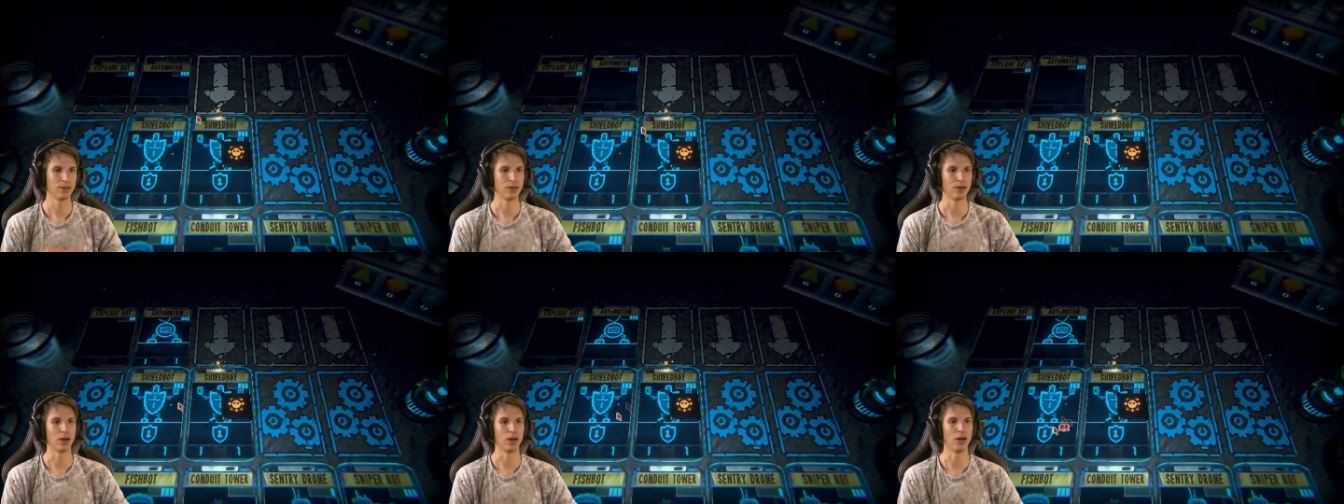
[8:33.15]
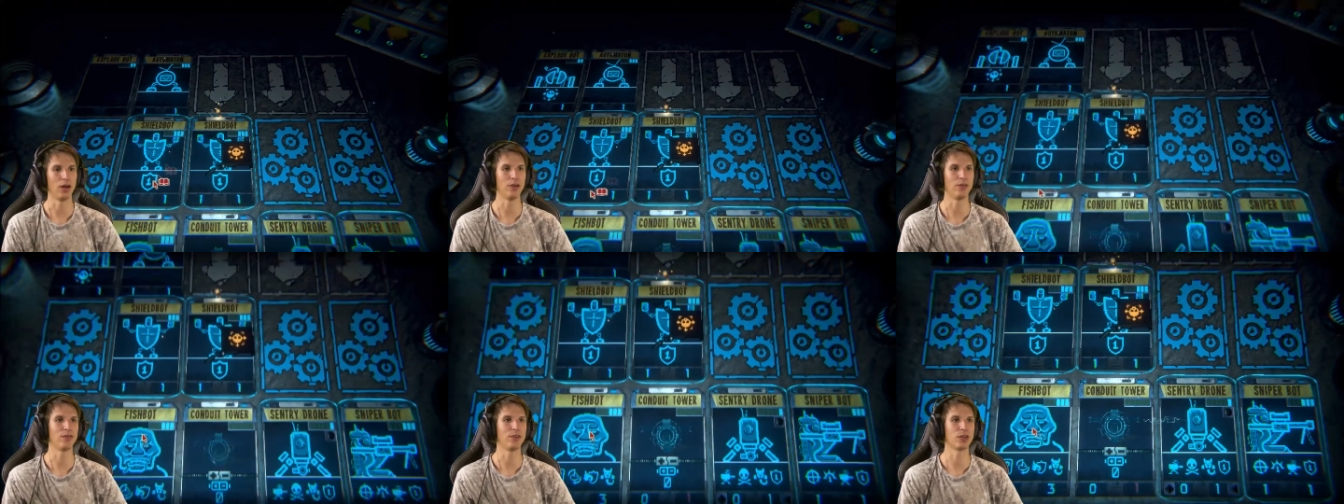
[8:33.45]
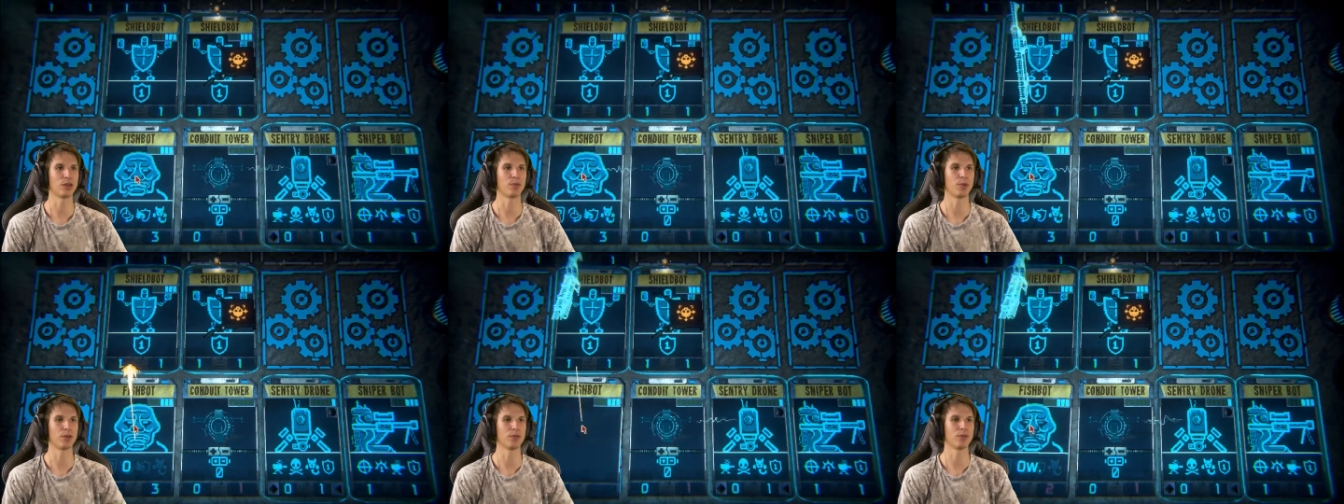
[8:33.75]
Ah,
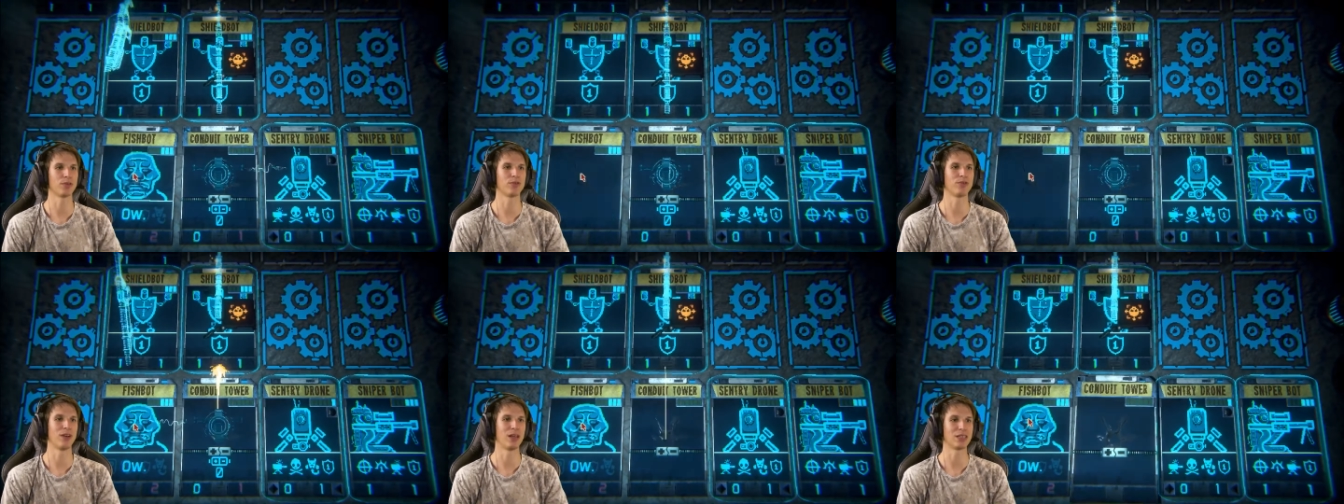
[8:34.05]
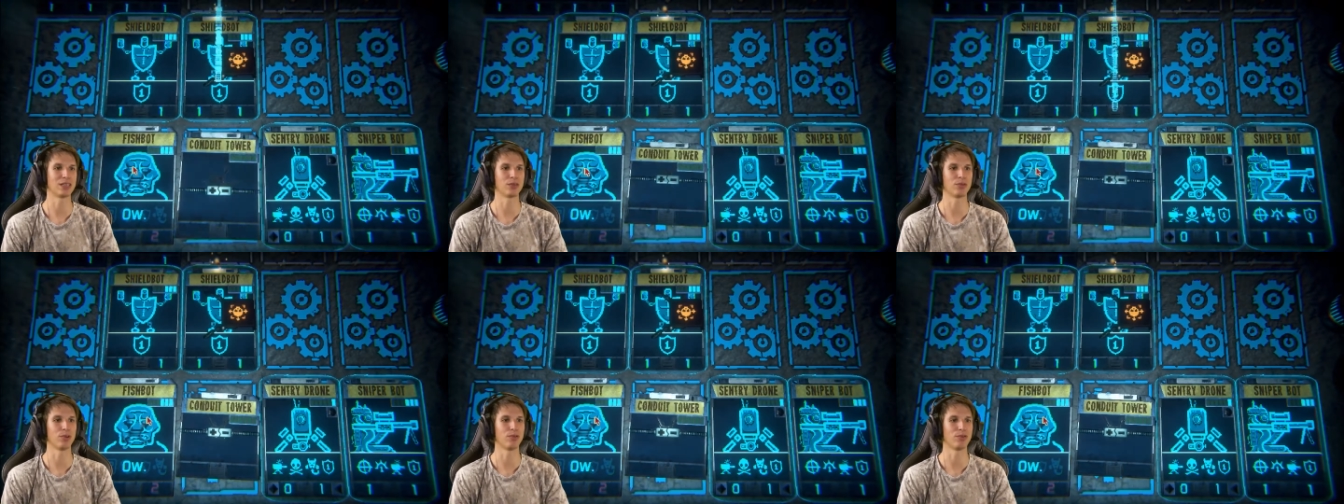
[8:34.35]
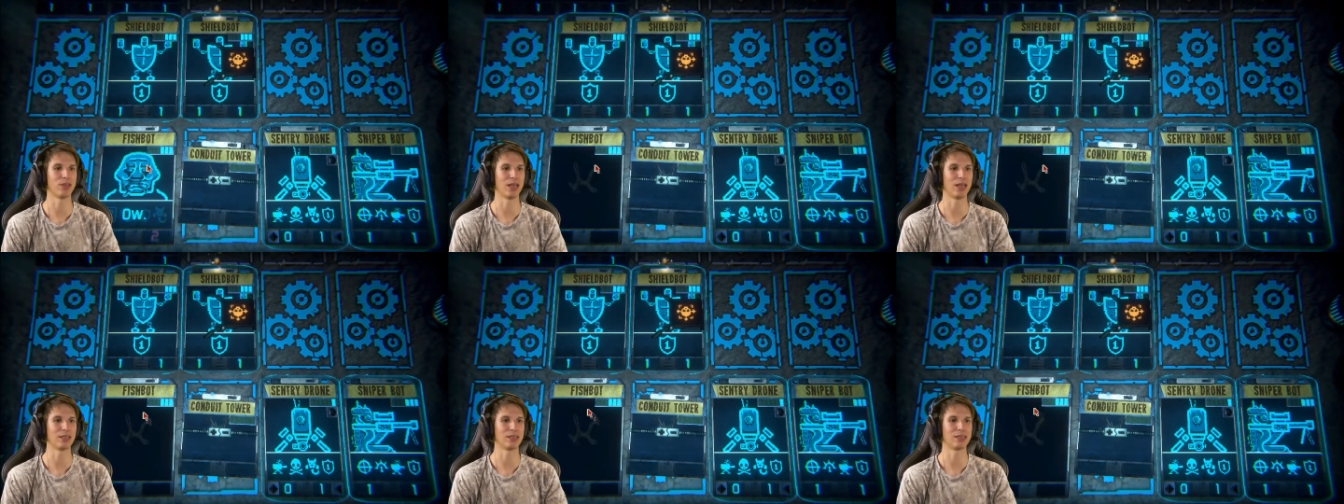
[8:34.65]
Fishbot was faster with
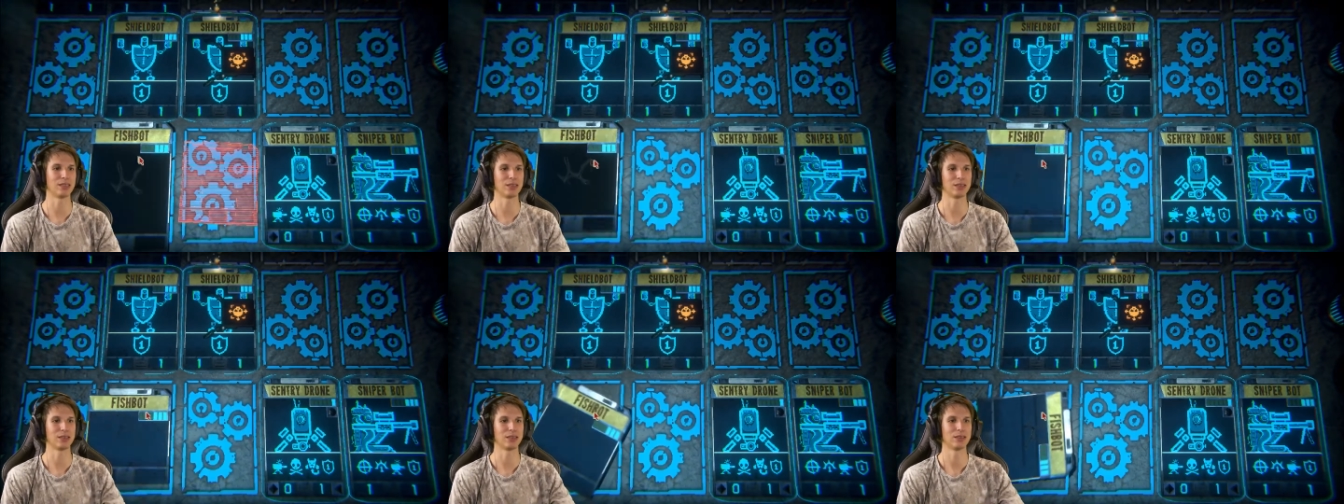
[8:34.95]
that.